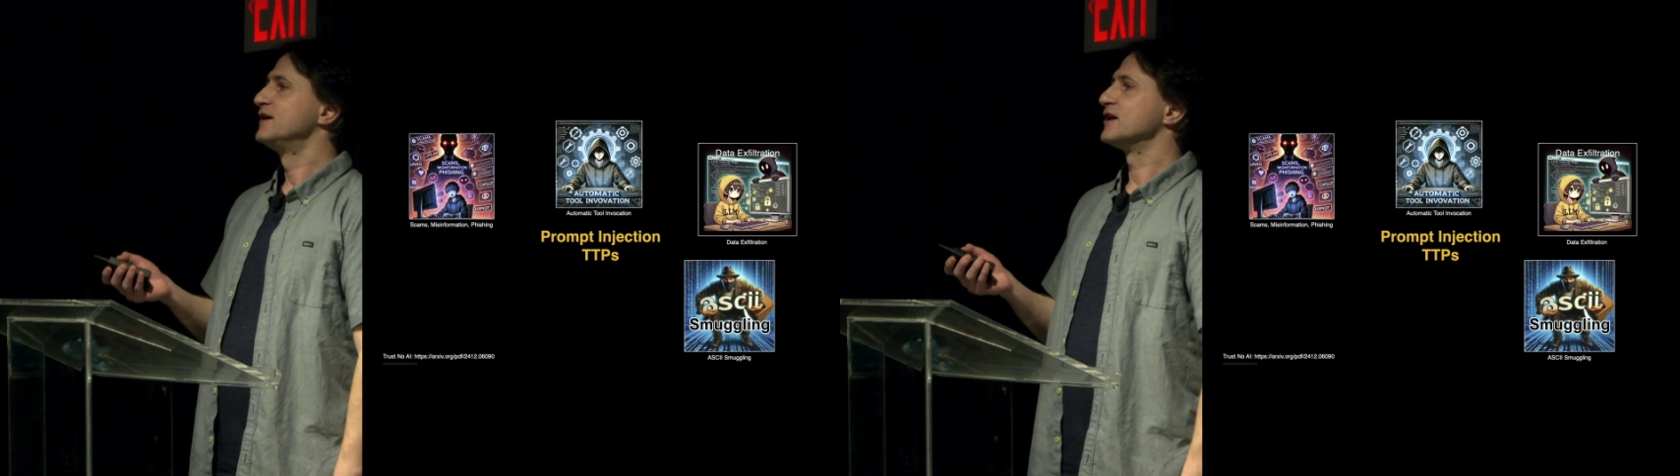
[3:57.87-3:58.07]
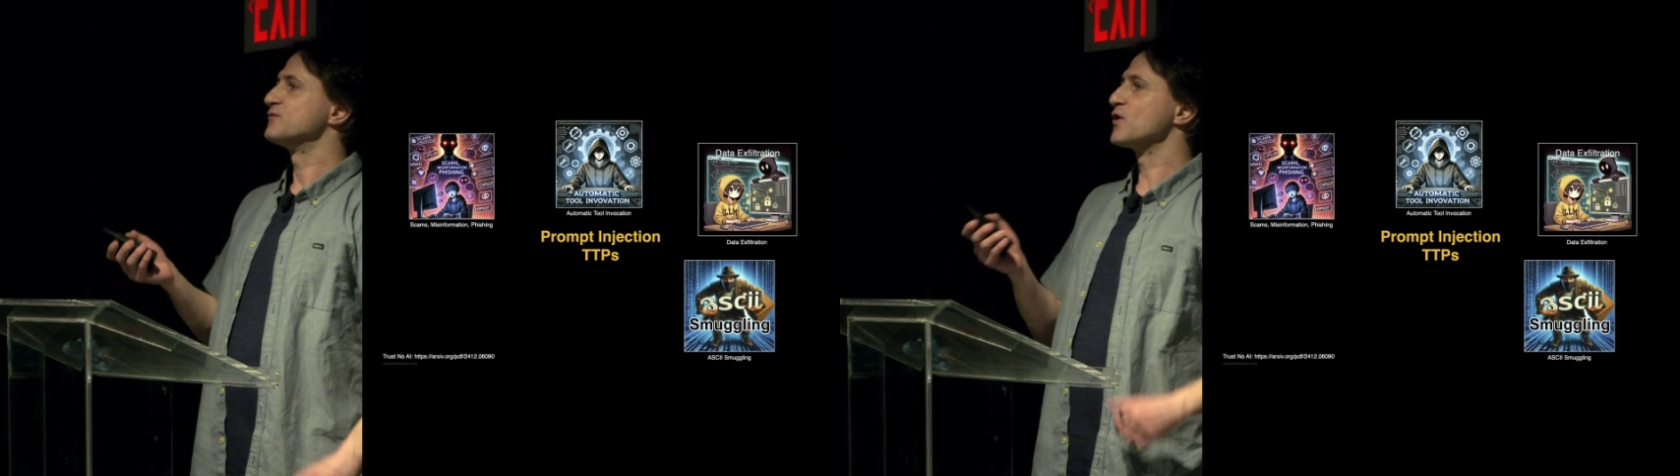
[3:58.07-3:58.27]

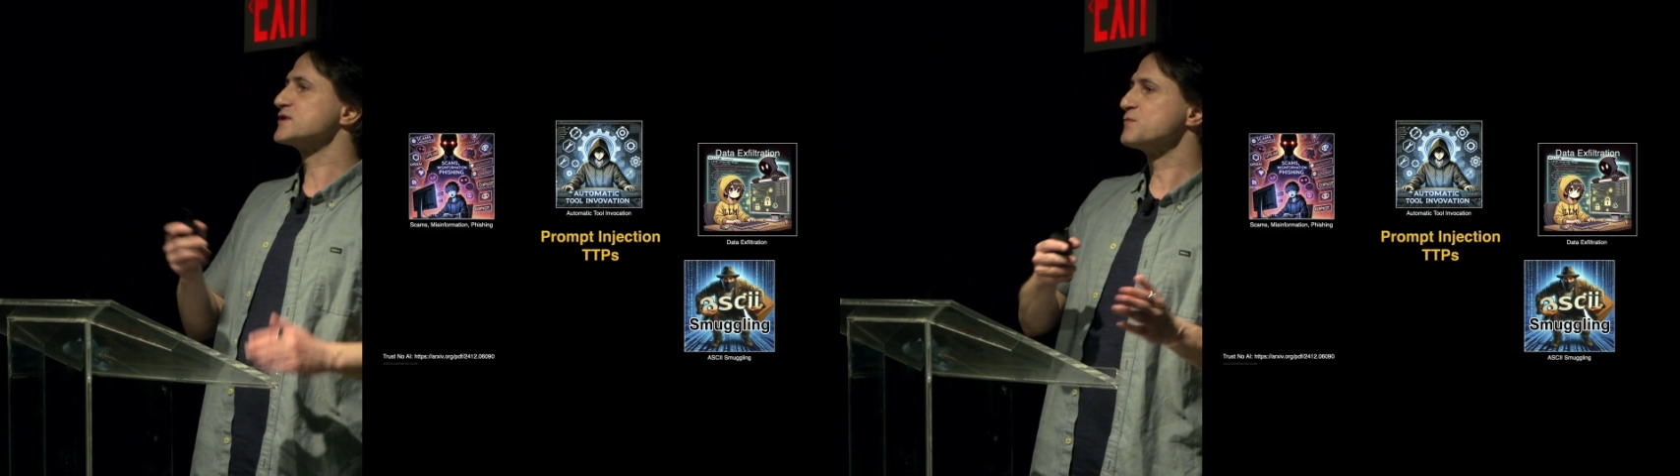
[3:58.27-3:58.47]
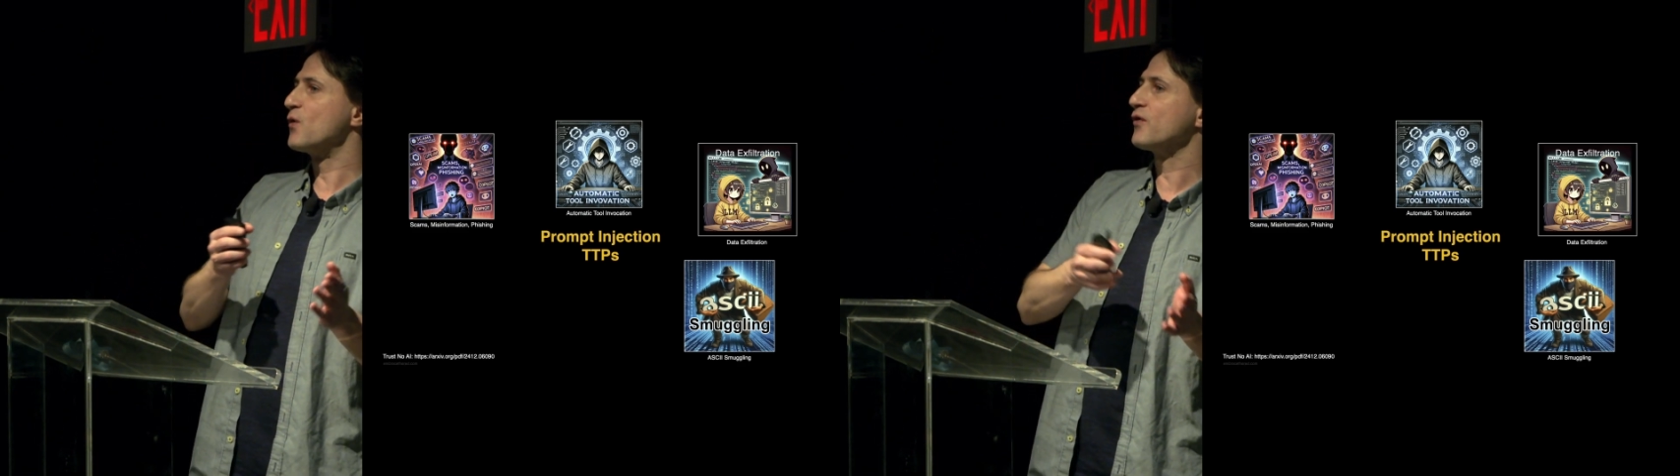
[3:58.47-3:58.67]
that
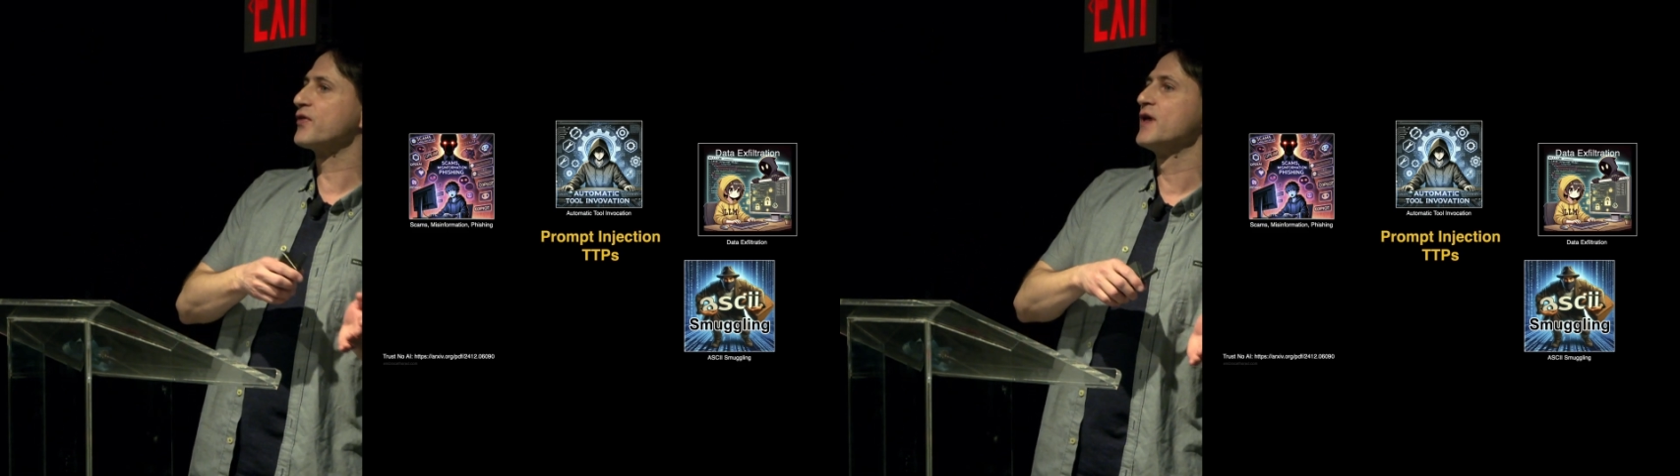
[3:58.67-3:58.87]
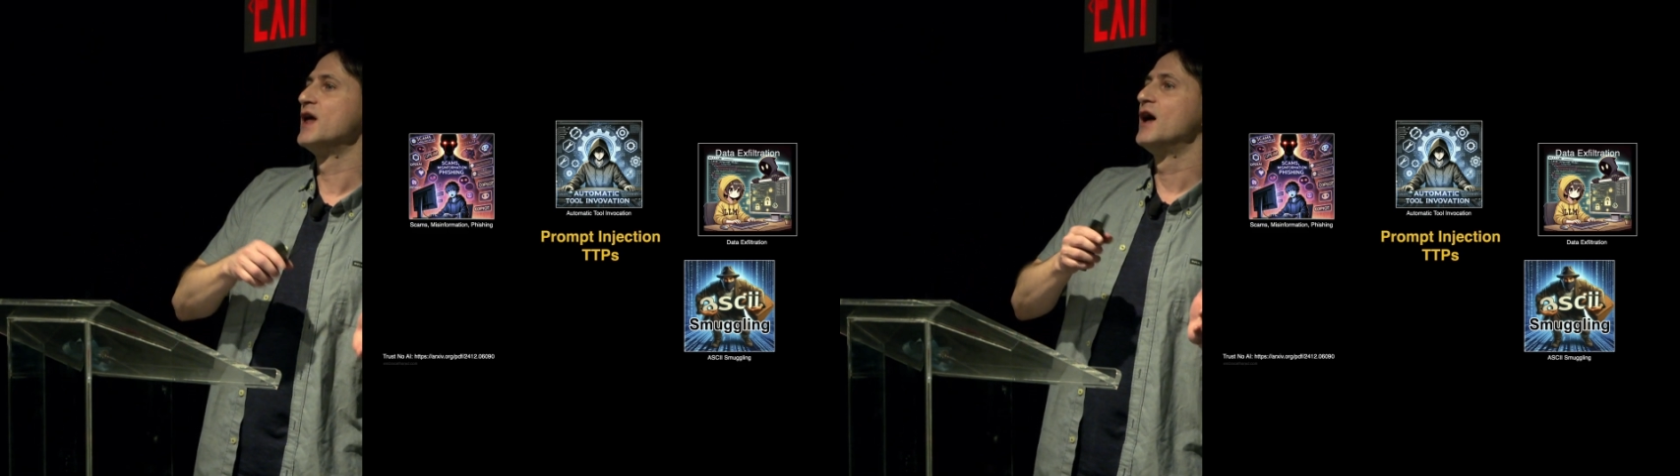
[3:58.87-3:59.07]
works
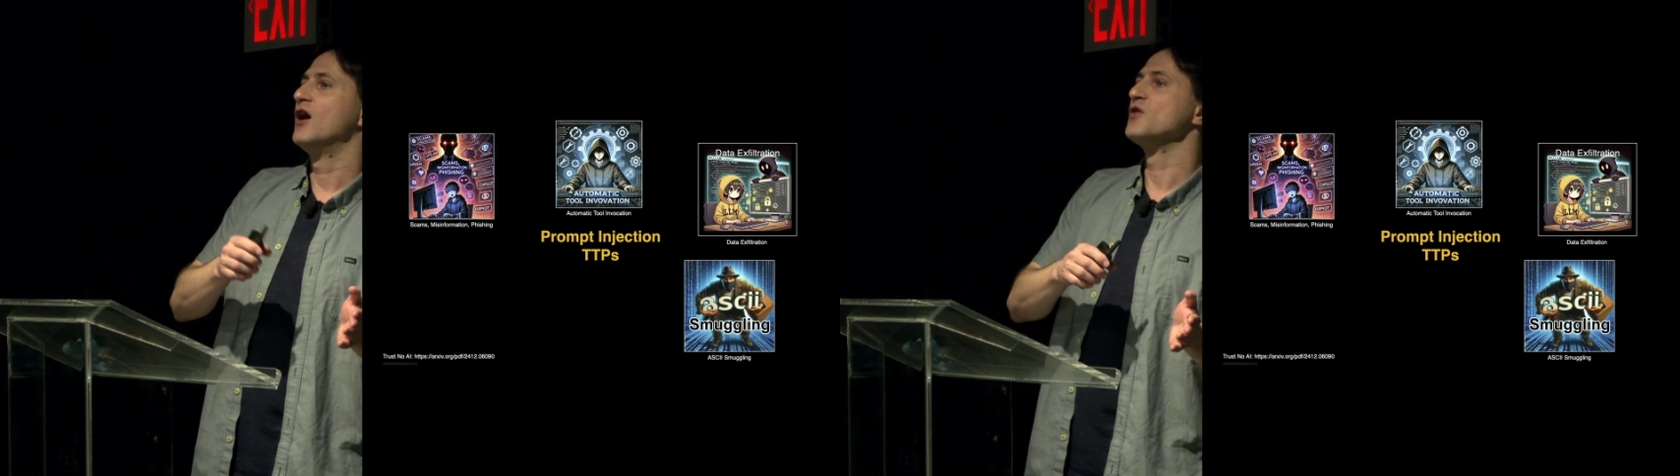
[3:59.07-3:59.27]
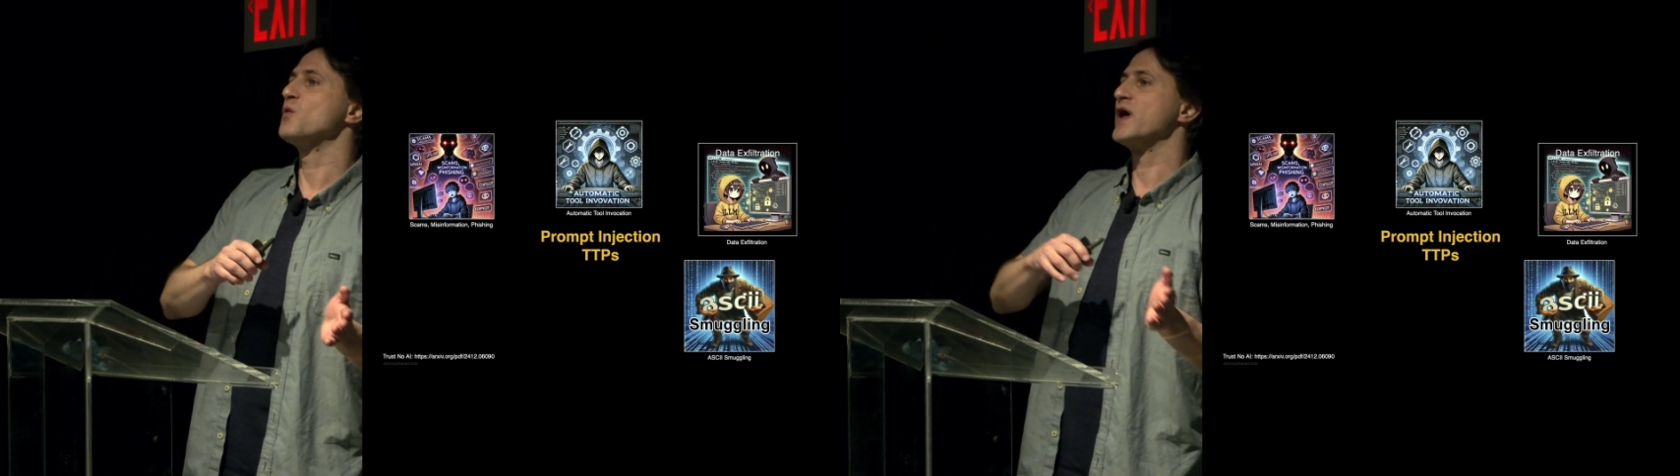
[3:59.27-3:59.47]
both on the